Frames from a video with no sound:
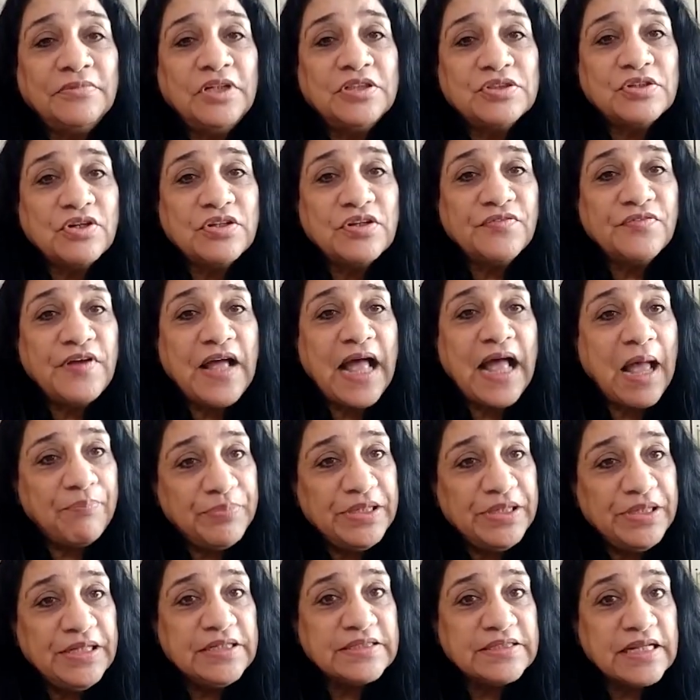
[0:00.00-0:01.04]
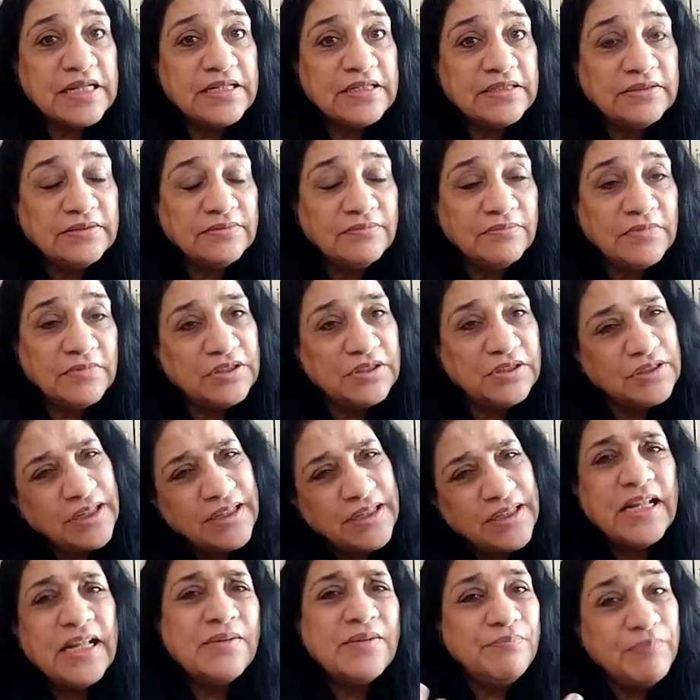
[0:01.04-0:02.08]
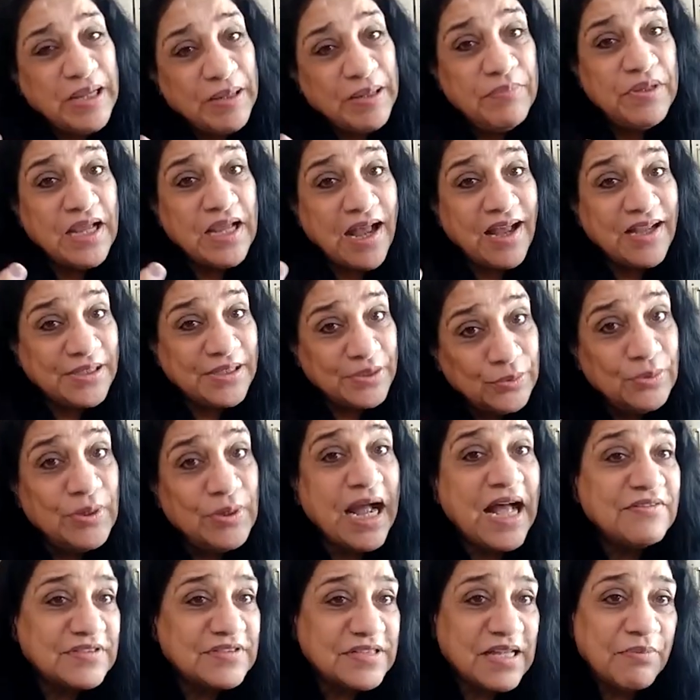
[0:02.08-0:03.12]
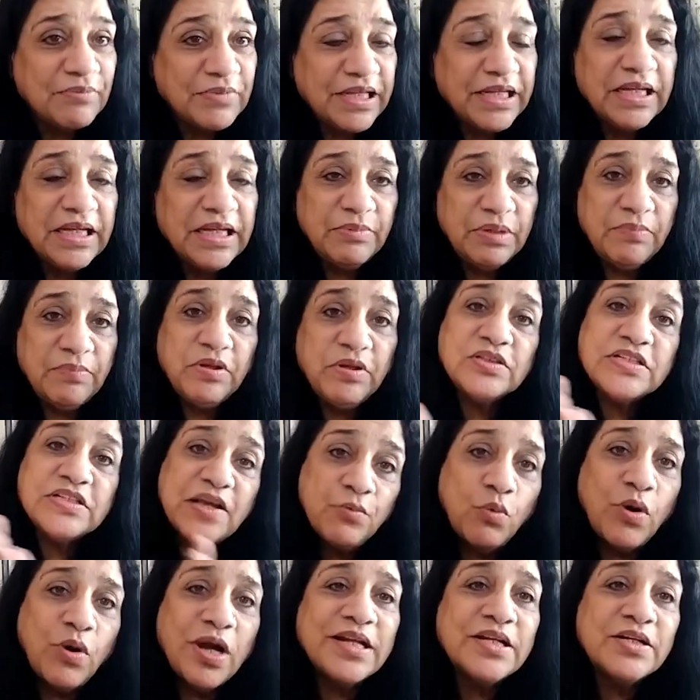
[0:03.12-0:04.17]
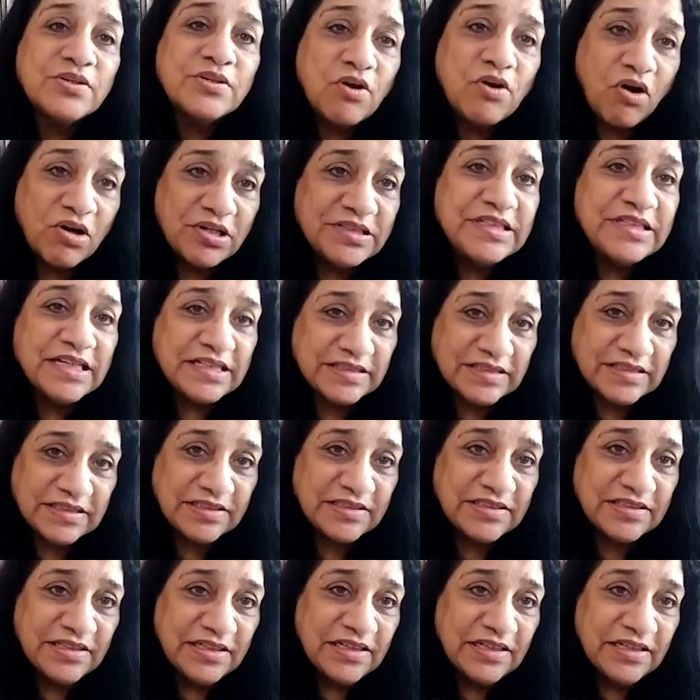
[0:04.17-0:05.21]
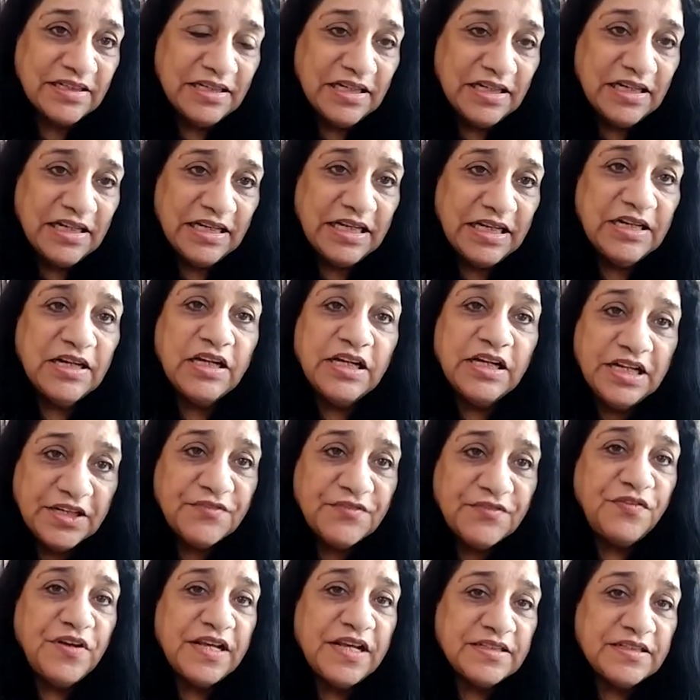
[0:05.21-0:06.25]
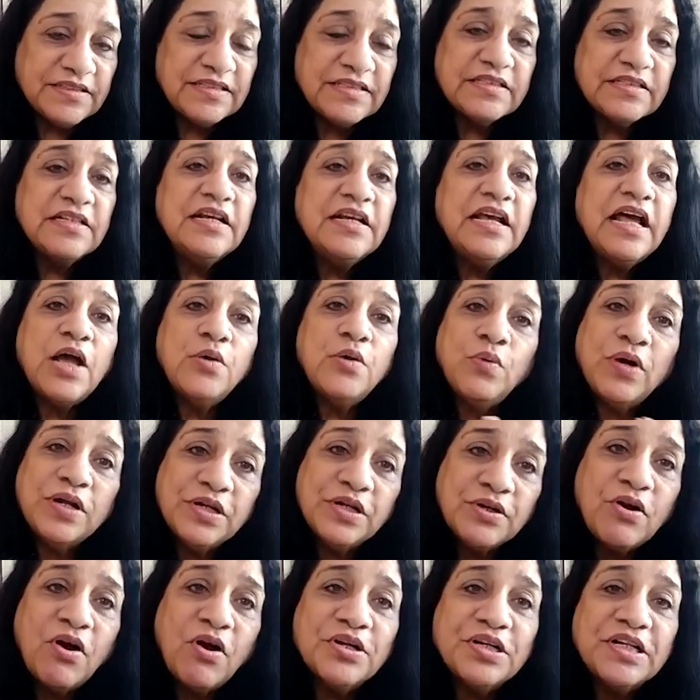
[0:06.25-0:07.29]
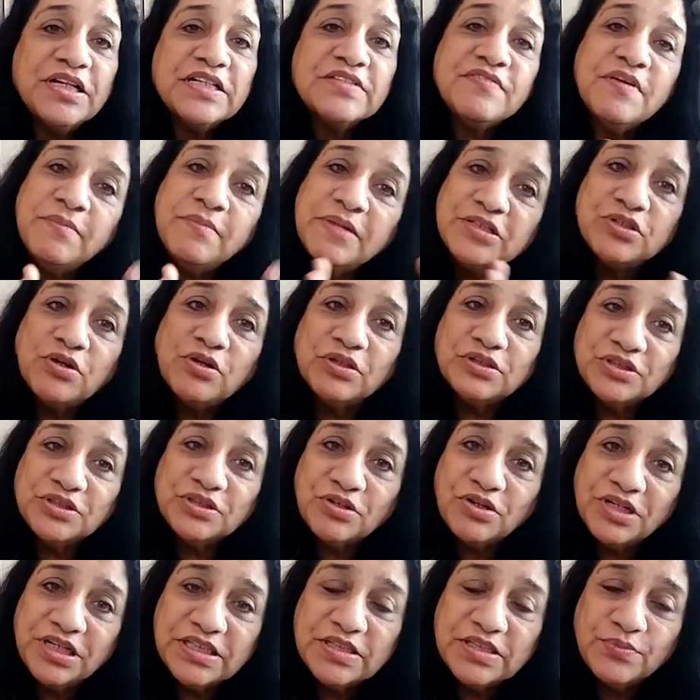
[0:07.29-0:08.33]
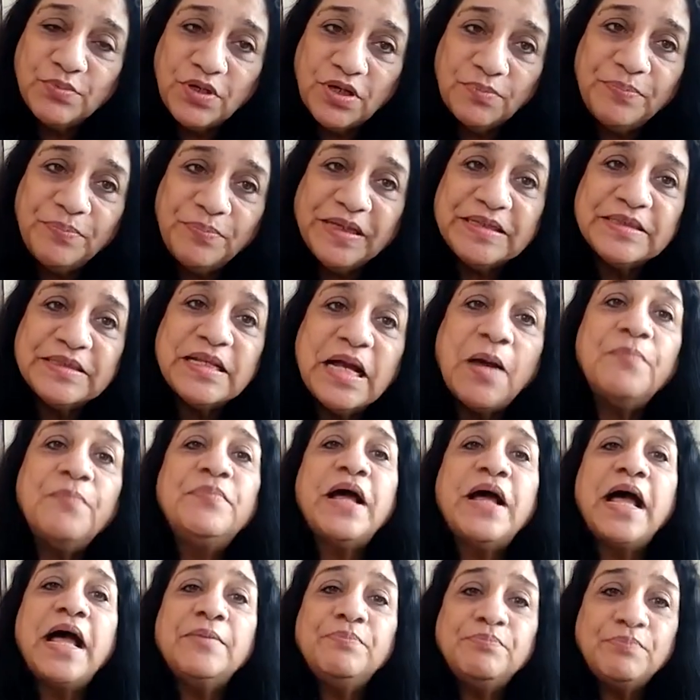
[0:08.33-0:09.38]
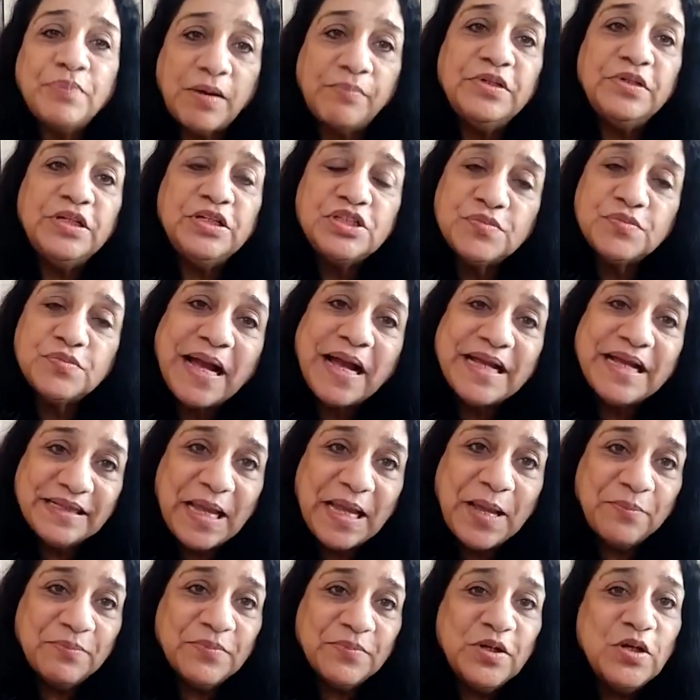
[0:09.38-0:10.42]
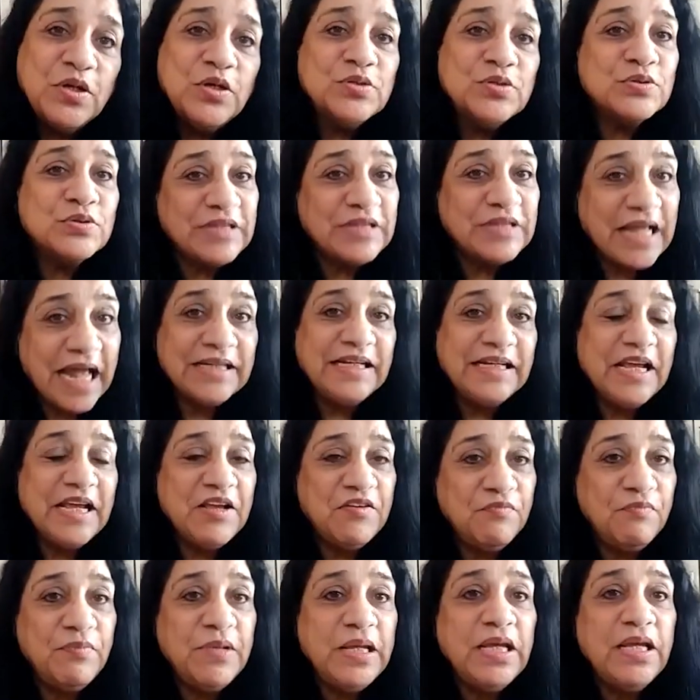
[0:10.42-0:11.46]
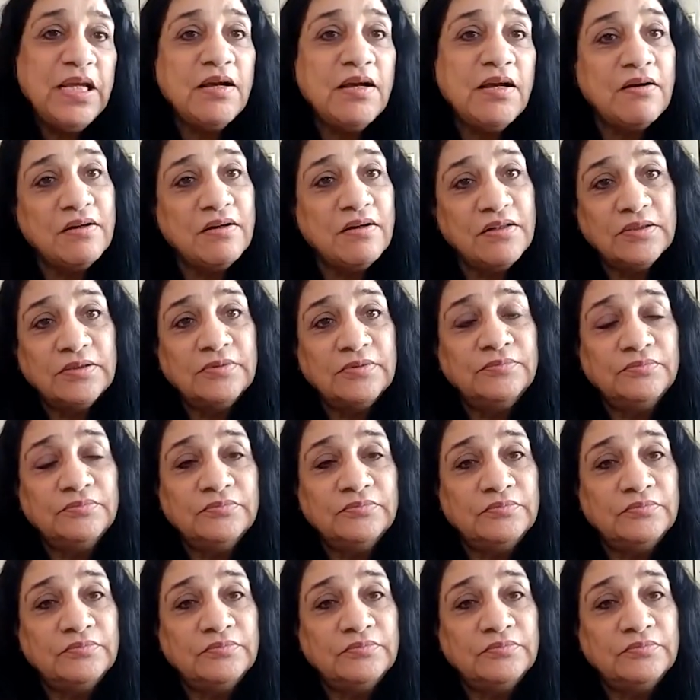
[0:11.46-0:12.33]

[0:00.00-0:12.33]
sort of happiness and a thing that maybe I do have something in me, because I won a contest in a lit fest. I won a contest where my short stories were picked up and published by them. So that gave me a